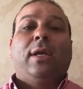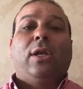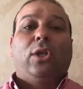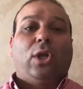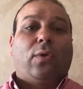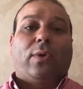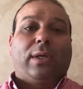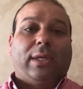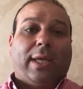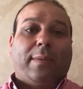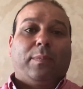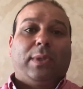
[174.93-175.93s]
lower
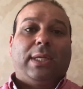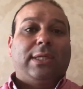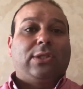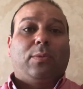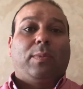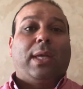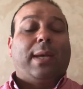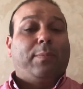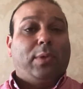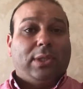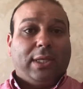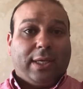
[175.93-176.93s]
limb needs to be
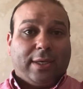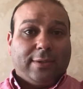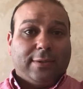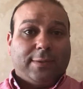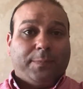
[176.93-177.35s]
amputated,